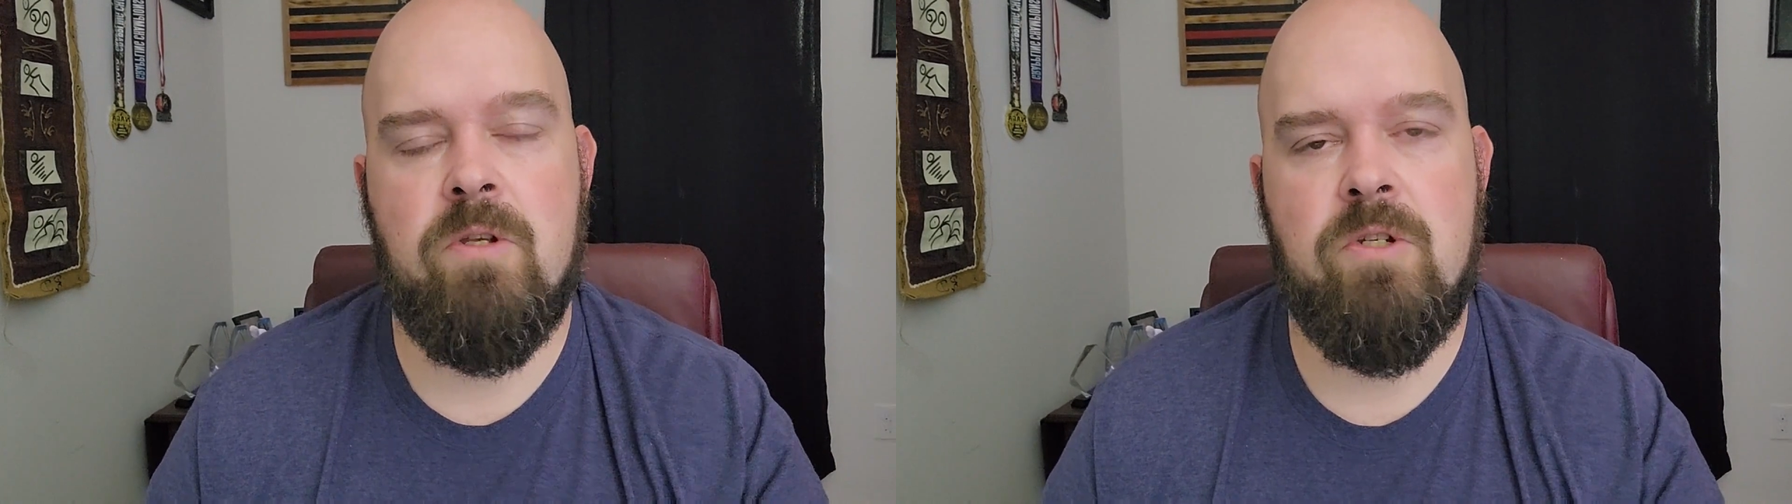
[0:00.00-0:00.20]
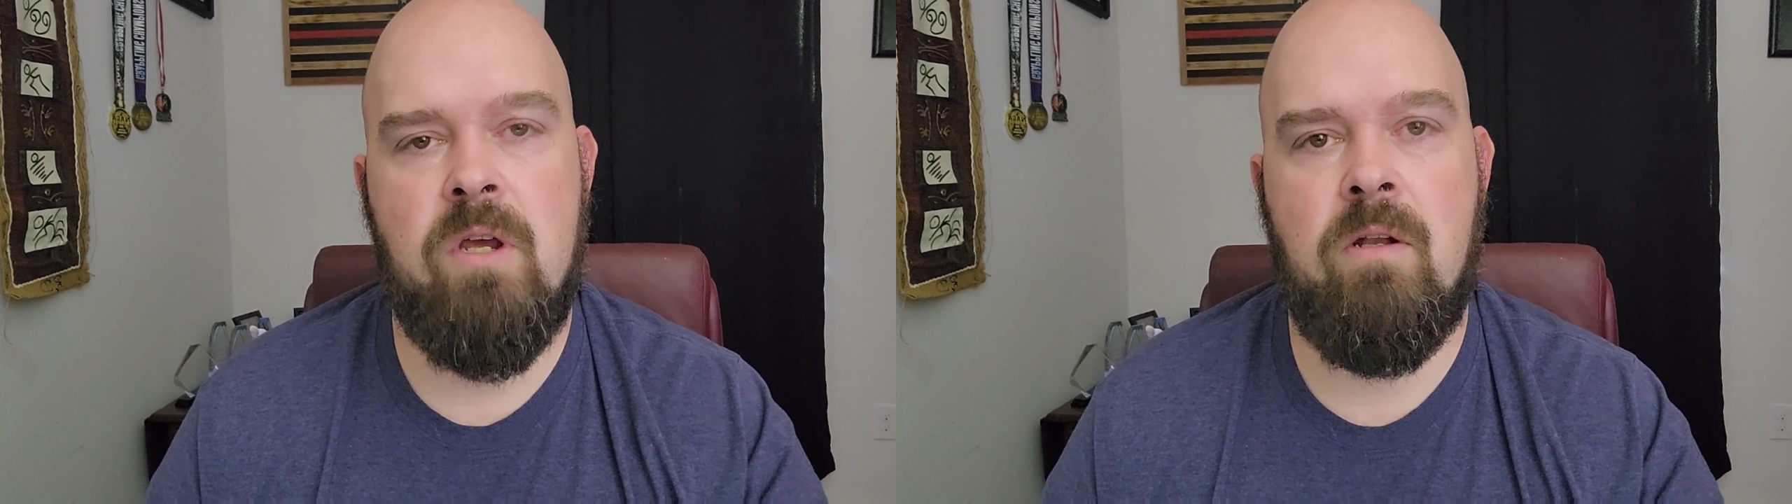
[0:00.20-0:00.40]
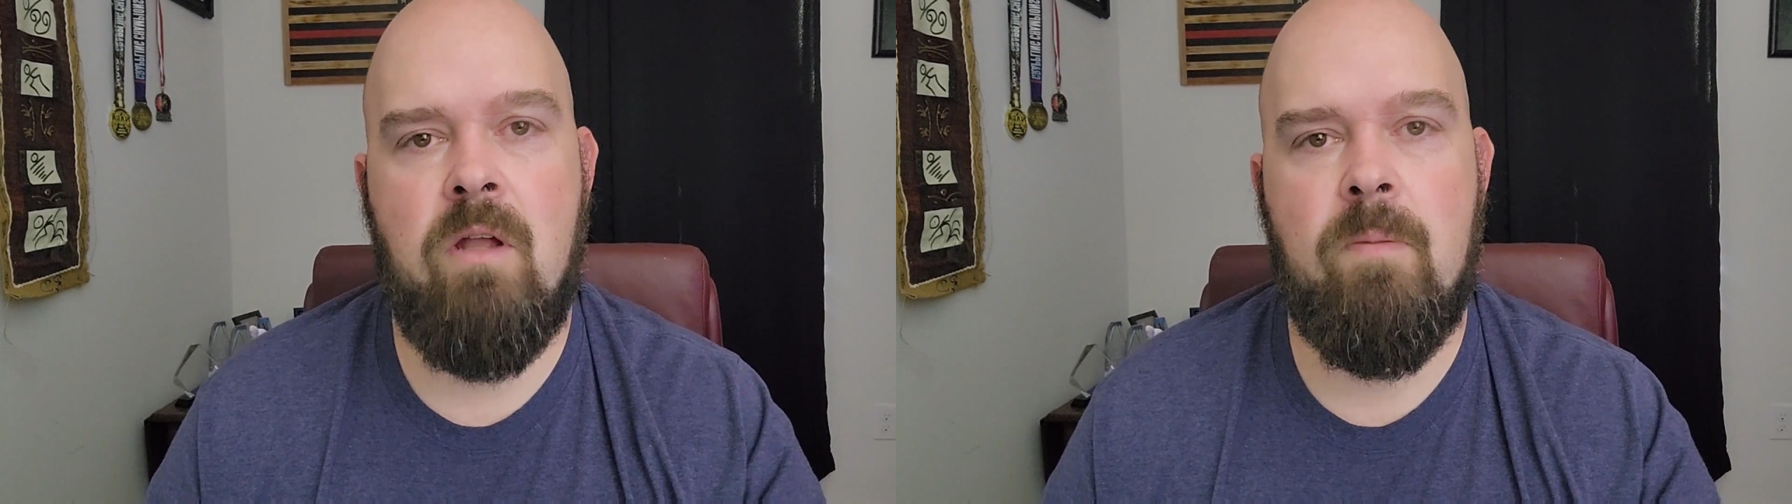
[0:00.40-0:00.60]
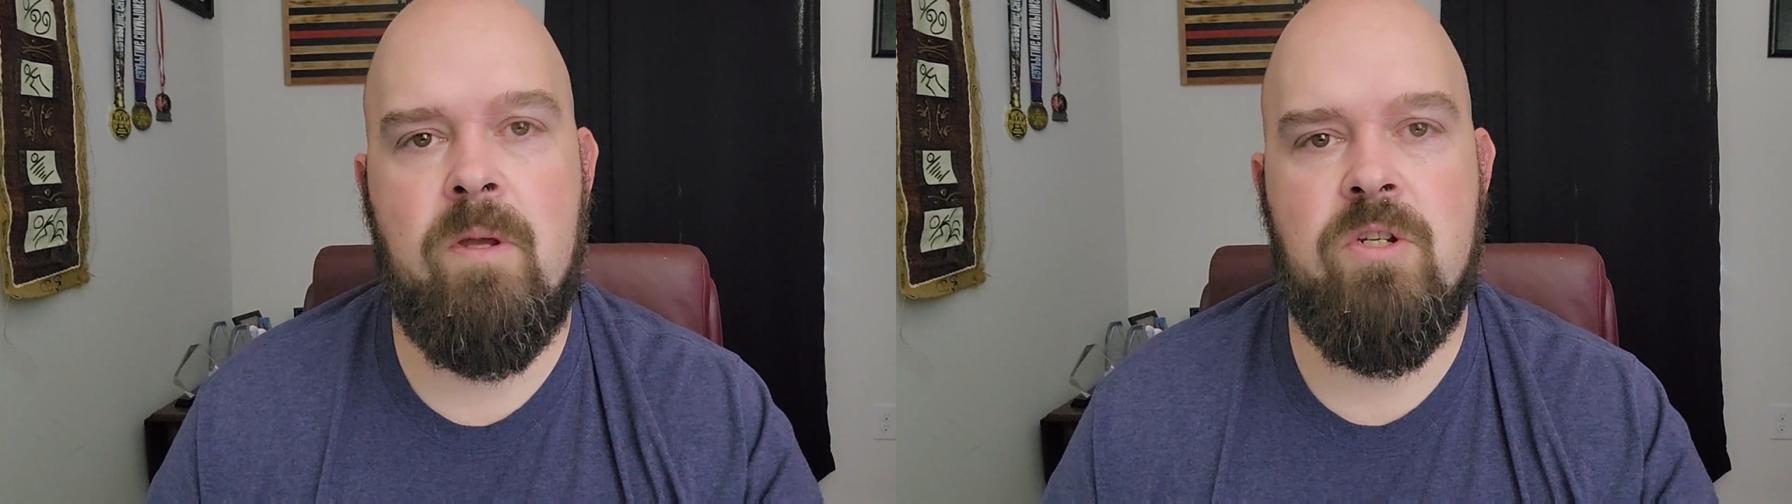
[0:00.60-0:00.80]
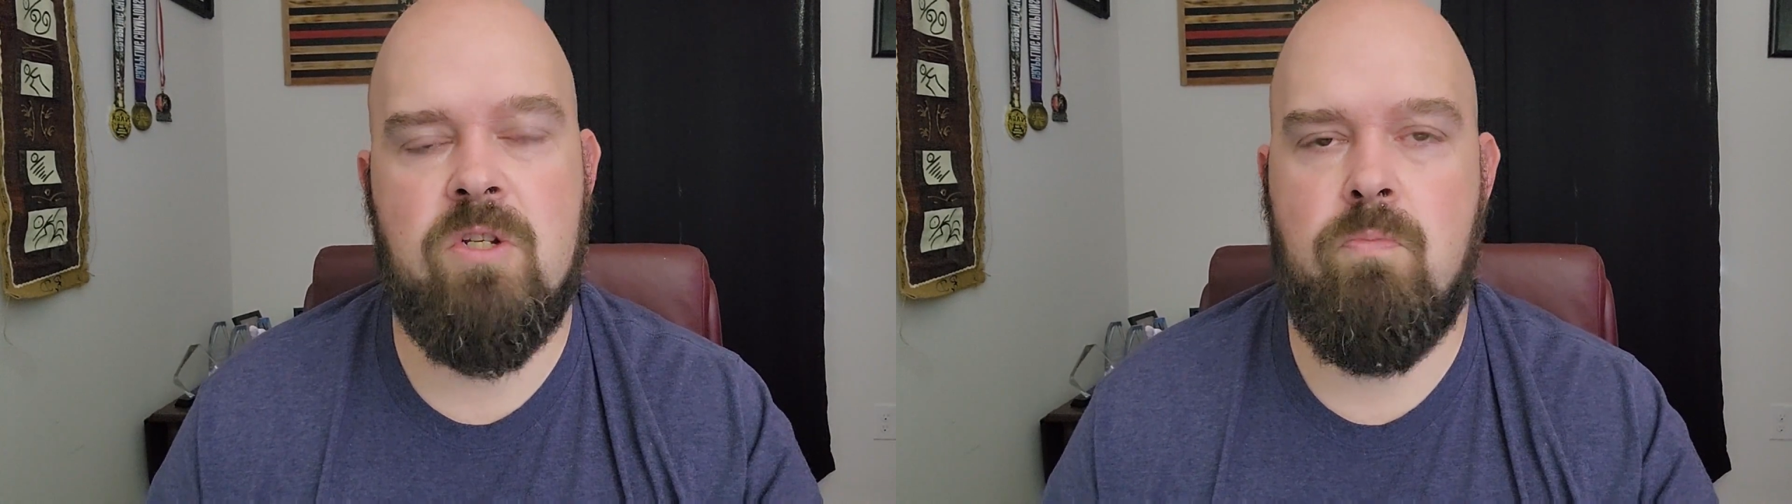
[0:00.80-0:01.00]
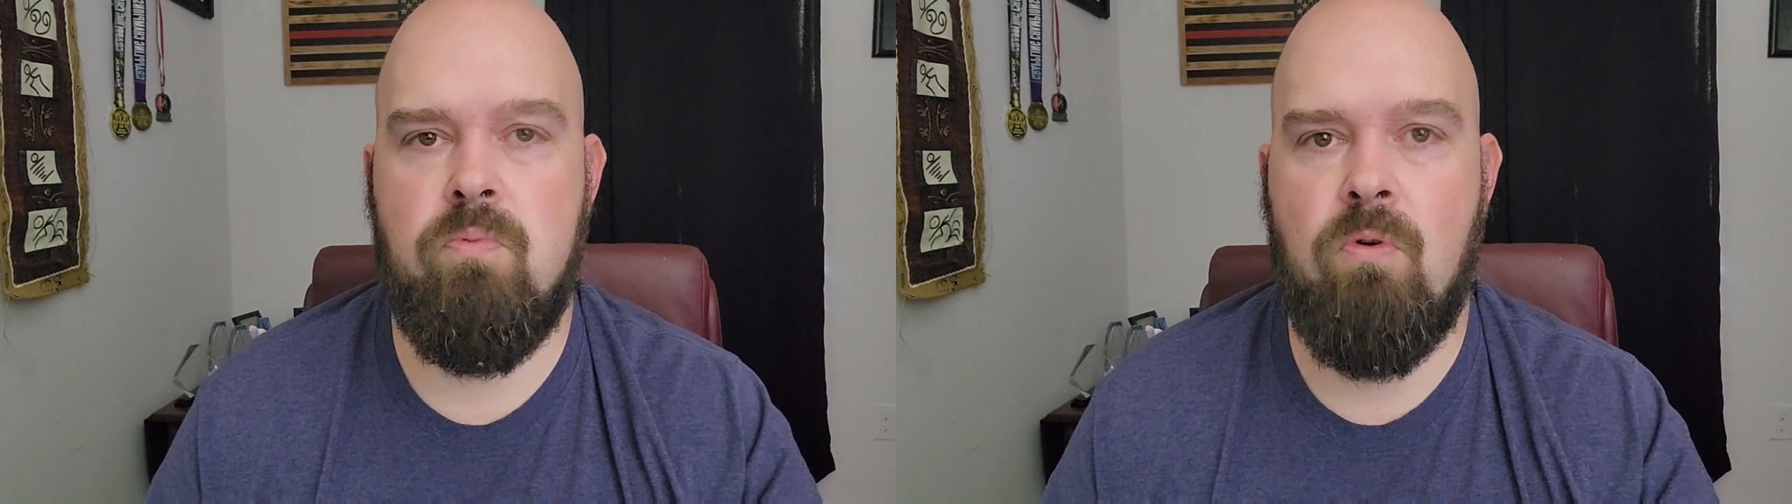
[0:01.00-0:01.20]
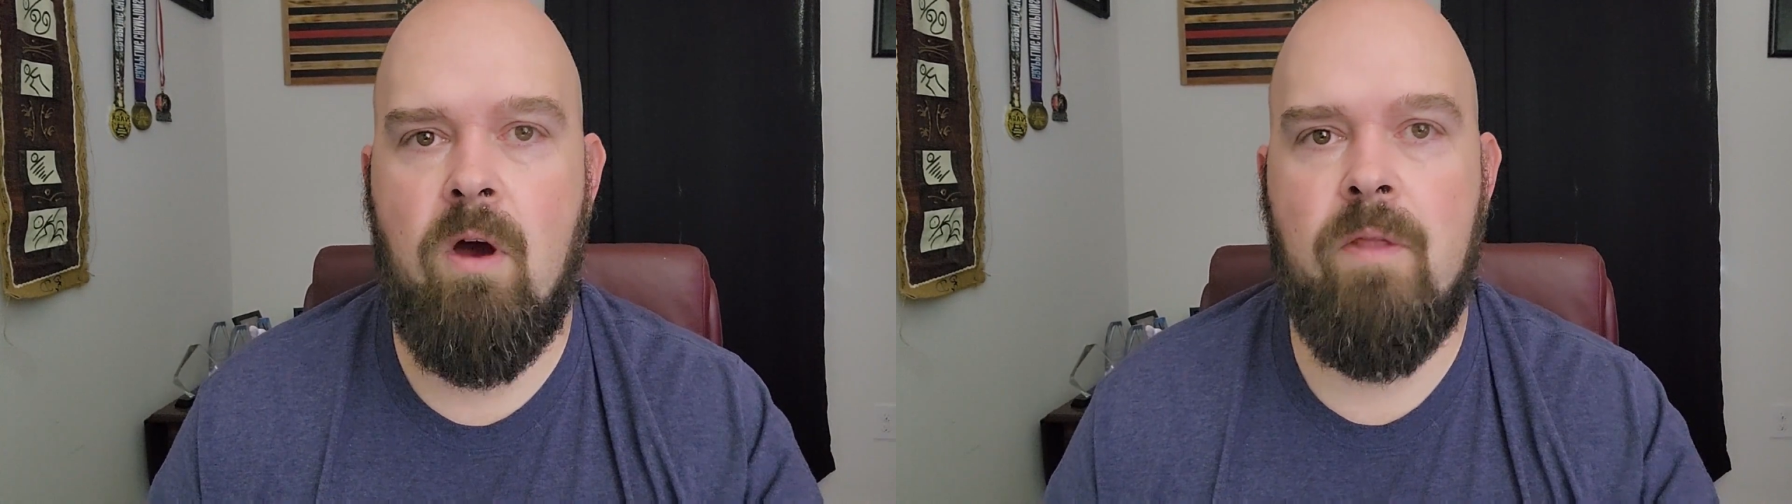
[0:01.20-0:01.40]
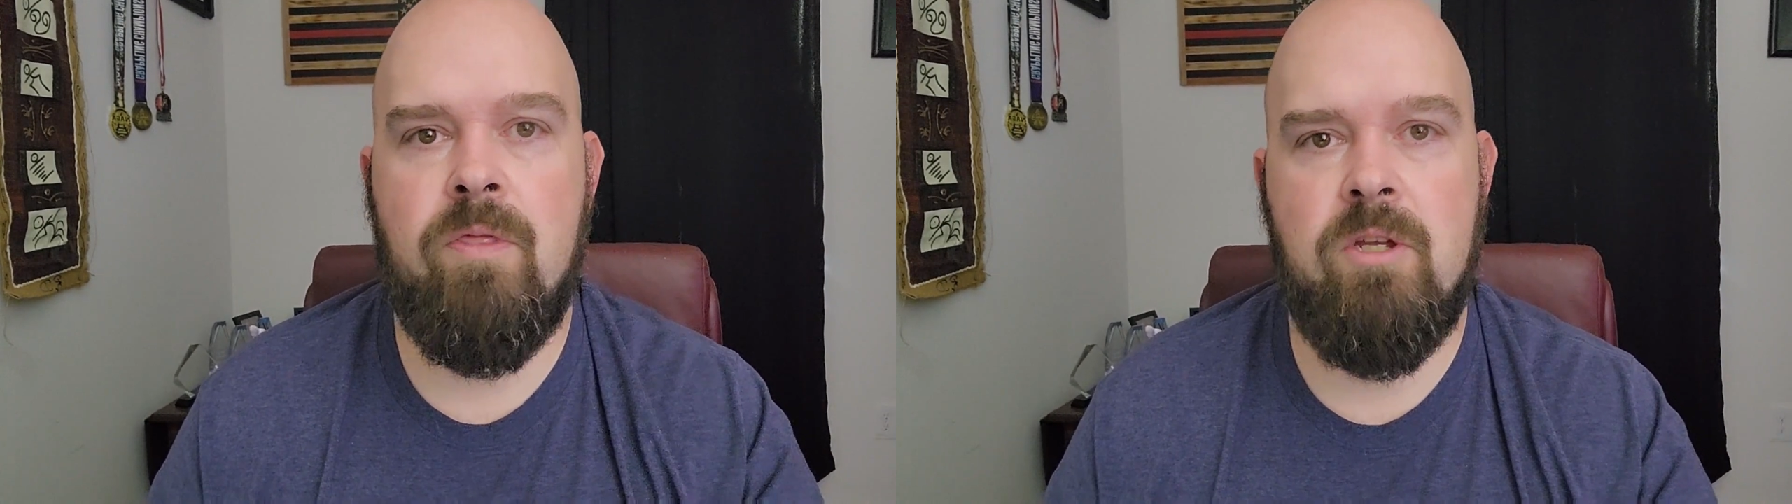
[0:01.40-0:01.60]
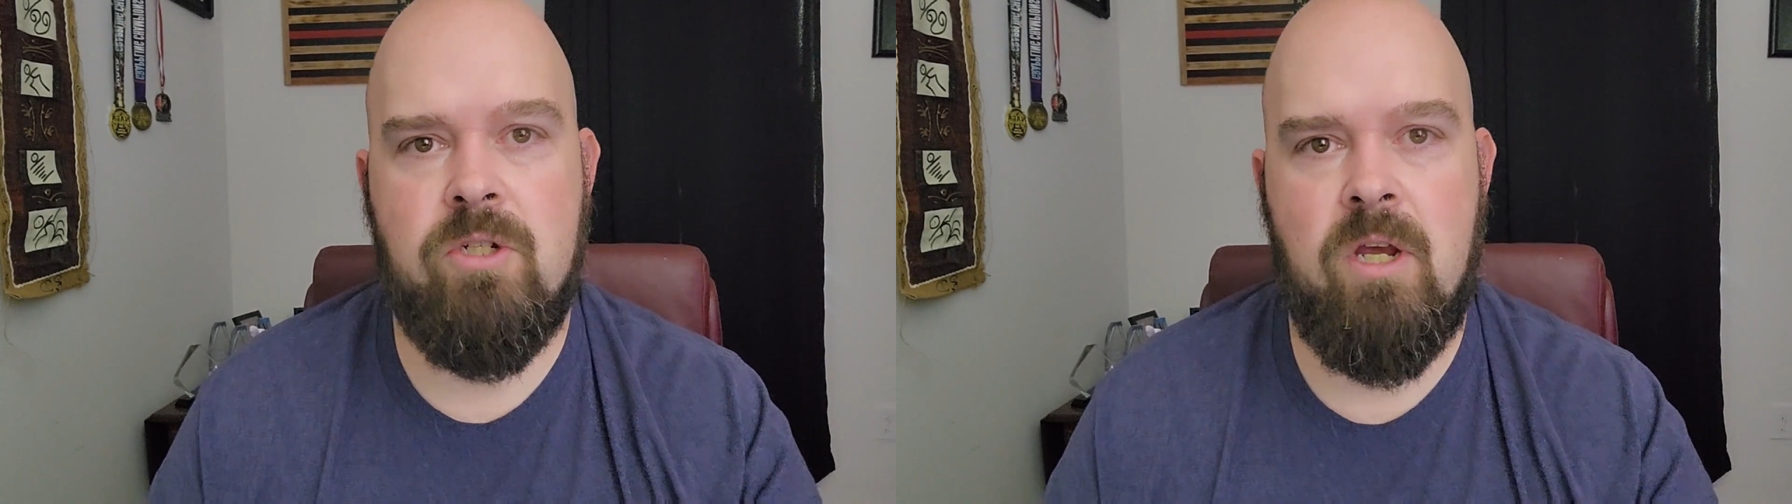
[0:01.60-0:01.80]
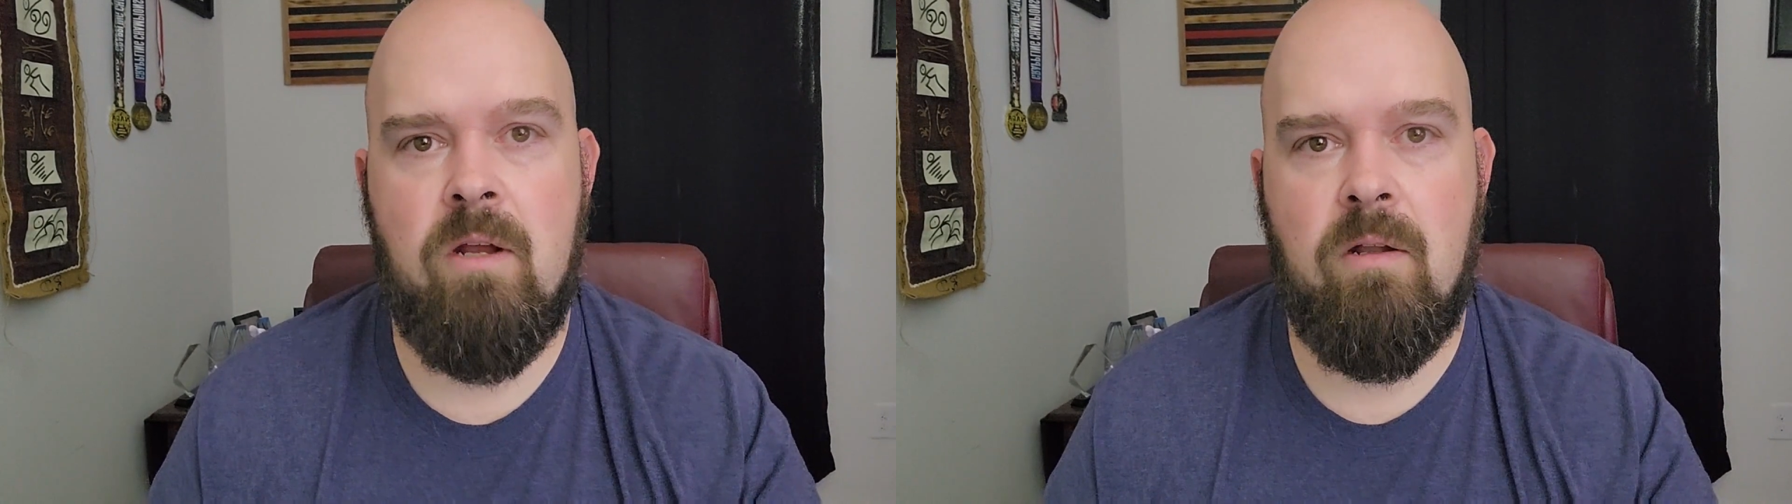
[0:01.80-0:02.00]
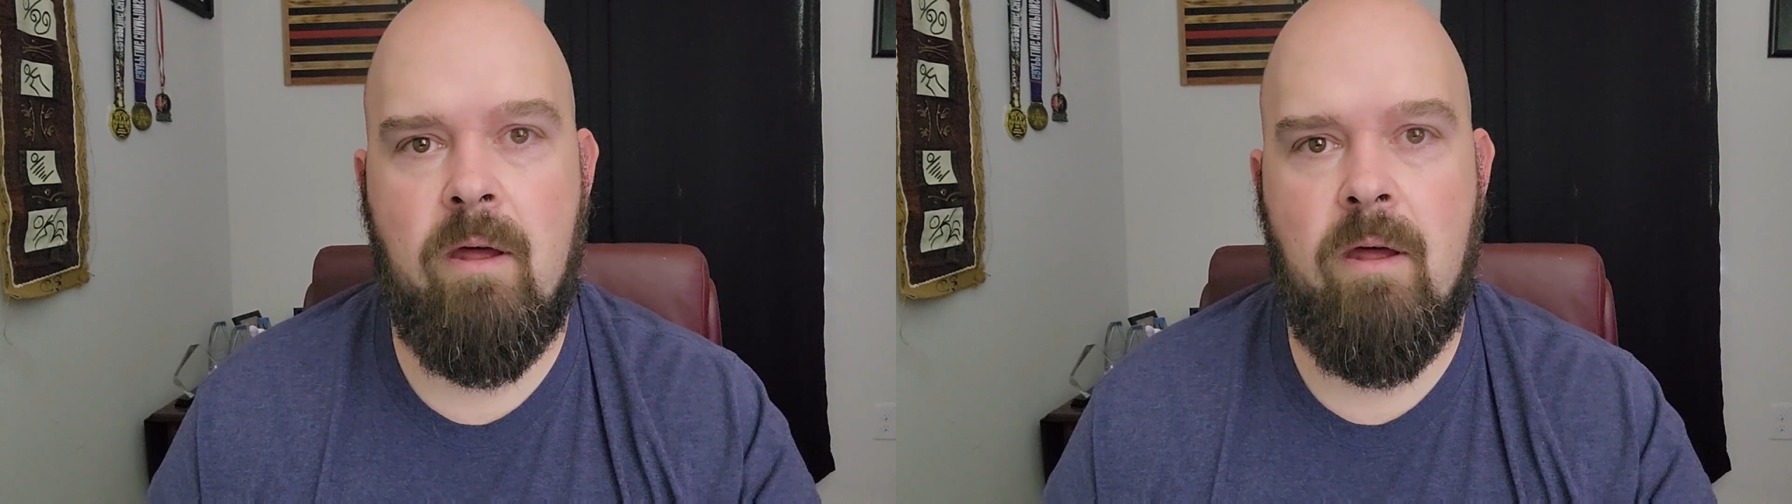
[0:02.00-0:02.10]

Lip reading: this channel up and just broaden the channel